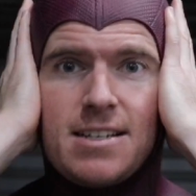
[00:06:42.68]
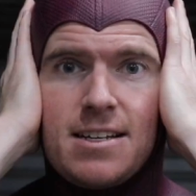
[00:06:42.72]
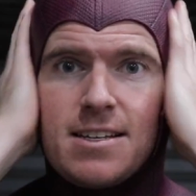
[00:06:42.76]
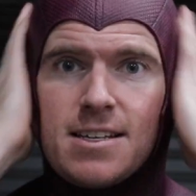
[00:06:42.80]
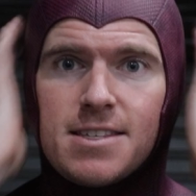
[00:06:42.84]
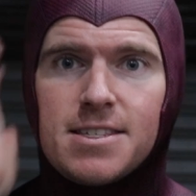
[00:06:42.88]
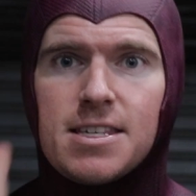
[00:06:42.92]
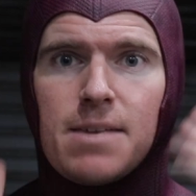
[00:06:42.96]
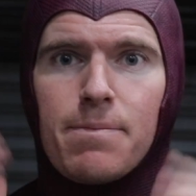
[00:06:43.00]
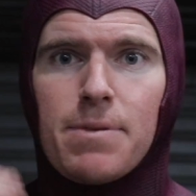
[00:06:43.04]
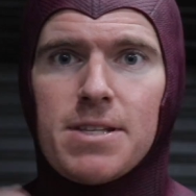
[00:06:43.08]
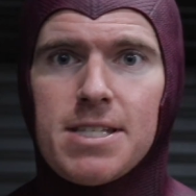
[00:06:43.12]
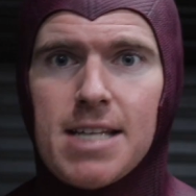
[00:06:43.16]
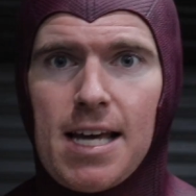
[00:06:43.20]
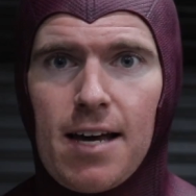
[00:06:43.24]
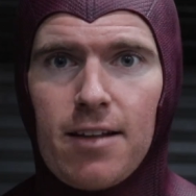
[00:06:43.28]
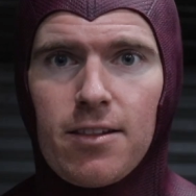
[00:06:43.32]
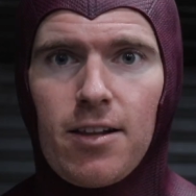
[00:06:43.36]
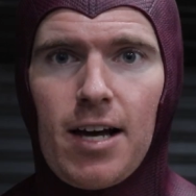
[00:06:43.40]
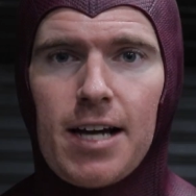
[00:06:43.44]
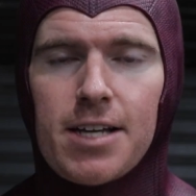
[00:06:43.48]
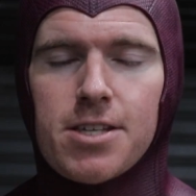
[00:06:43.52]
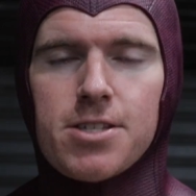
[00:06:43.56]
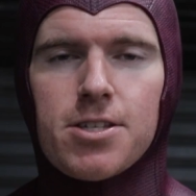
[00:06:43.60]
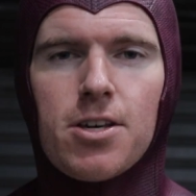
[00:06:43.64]
Zip it
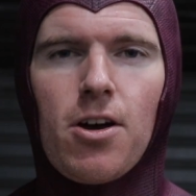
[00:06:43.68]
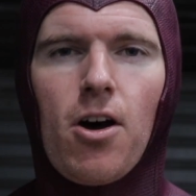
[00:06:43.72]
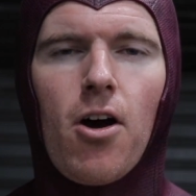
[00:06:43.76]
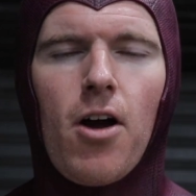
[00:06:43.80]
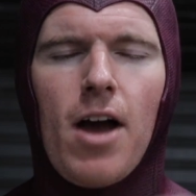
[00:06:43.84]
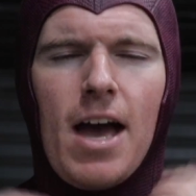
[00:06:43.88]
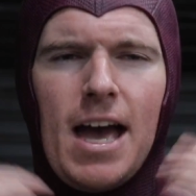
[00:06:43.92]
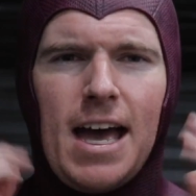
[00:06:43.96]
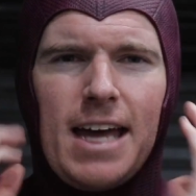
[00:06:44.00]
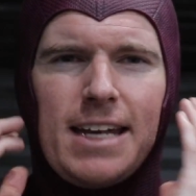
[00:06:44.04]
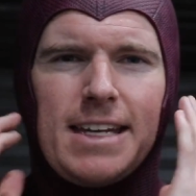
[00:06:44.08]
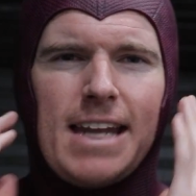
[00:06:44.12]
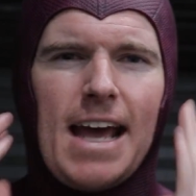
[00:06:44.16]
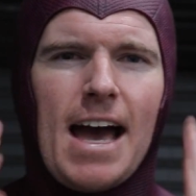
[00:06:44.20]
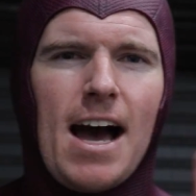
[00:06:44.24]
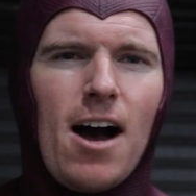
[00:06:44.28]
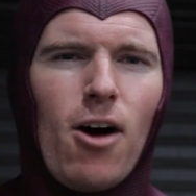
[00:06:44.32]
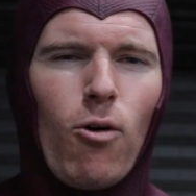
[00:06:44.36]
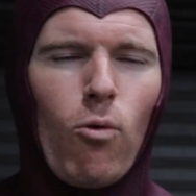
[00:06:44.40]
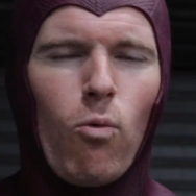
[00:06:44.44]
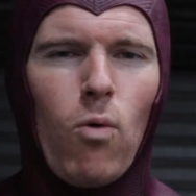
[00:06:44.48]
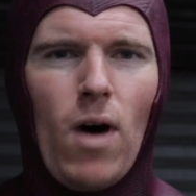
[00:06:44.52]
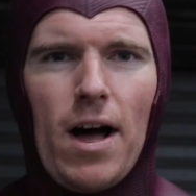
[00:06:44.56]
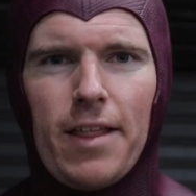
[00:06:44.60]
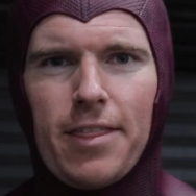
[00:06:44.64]
down like so.
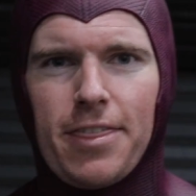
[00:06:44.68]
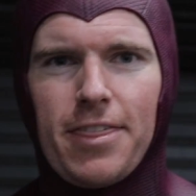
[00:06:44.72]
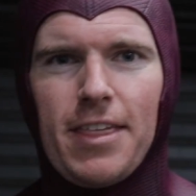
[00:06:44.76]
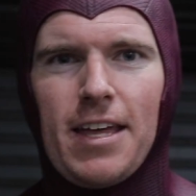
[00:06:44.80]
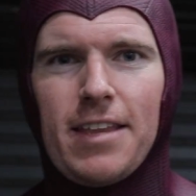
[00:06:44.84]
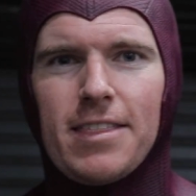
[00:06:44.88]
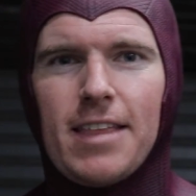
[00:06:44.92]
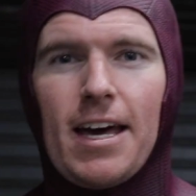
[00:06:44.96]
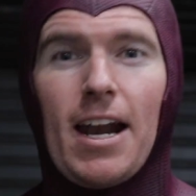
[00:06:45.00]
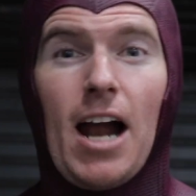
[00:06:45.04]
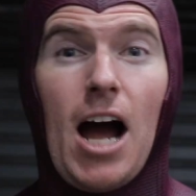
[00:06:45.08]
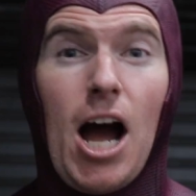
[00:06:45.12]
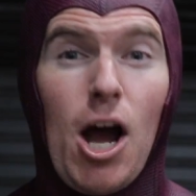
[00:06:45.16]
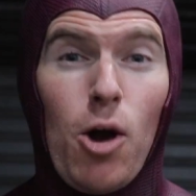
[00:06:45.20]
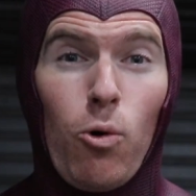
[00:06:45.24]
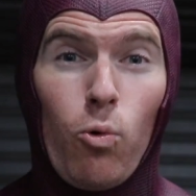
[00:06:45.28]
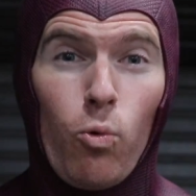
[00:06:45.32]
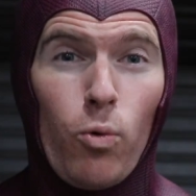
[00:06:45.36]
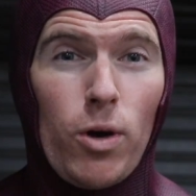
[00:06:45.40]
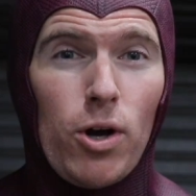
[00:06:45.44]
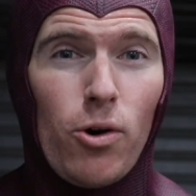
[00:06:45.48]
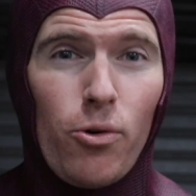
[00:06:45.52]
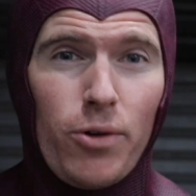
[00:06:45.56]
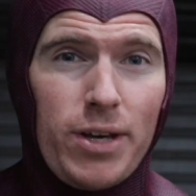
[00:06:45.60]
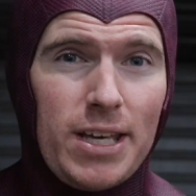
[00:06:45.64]
Now, one thing that I
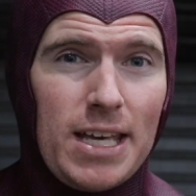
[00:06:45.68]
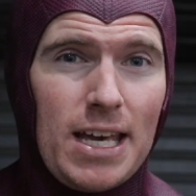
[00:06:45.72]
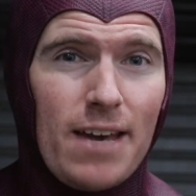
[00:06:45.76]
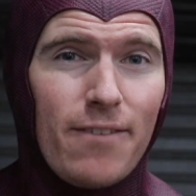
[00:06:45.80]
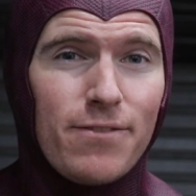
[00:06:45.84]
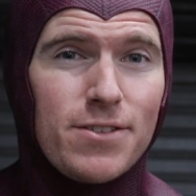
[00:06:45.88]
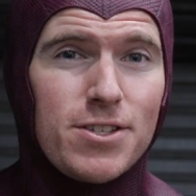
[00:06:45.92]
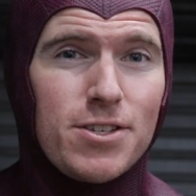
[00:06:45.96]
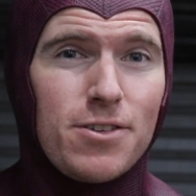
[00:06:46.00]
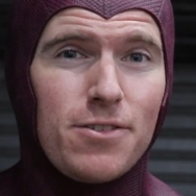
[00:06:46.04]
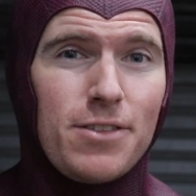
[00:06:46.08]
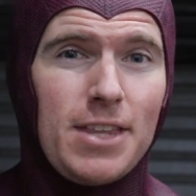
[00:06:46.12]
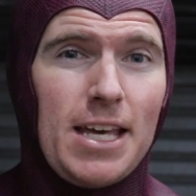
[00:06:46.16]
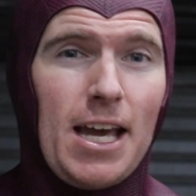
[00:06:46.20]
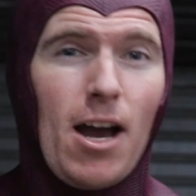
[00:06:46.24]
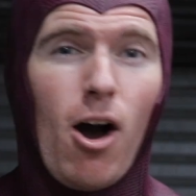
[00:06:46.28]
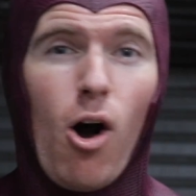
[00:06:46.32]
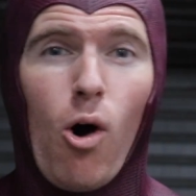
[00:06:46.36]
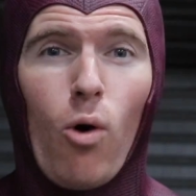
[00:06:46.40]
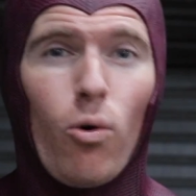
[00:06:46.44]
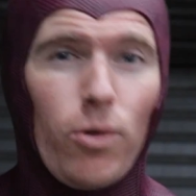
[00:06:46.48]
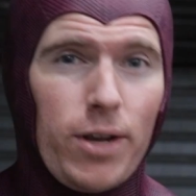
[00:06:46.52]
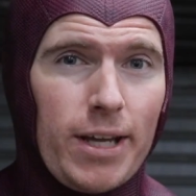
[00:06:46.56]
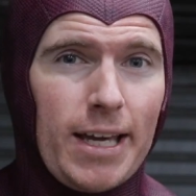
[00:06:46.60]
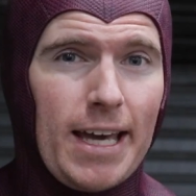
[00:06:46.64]
will give to the
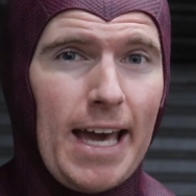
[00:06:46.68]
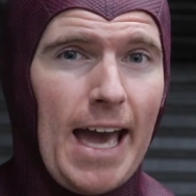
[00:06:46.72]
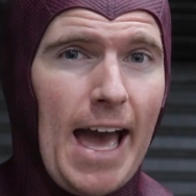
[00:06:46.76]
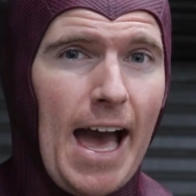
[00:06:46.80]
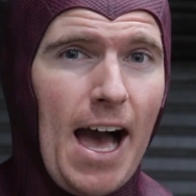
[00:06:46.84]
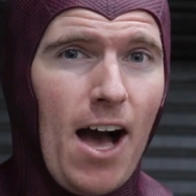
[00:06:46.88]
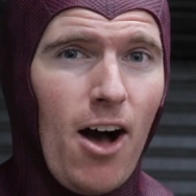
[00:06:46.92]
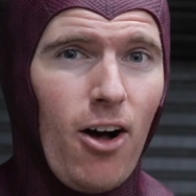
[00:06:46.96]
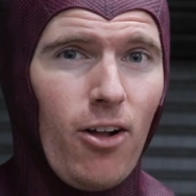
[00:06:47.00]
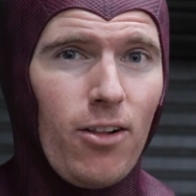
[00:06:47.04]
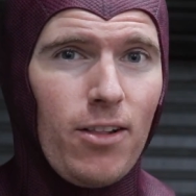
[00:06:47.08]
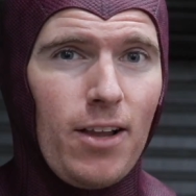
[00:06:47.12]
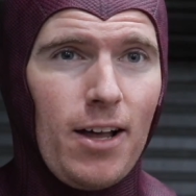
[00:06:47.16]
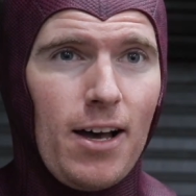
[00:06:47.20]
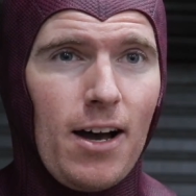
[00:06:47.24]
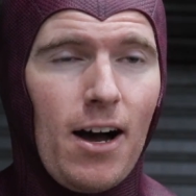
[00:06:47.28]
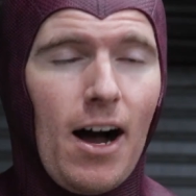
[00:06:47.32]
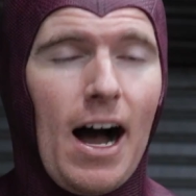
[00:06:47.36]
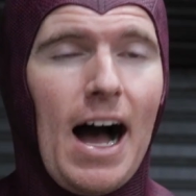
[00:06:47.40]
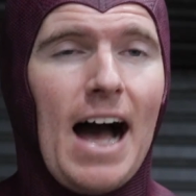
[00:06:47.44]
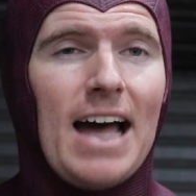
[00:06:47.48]
older cowl,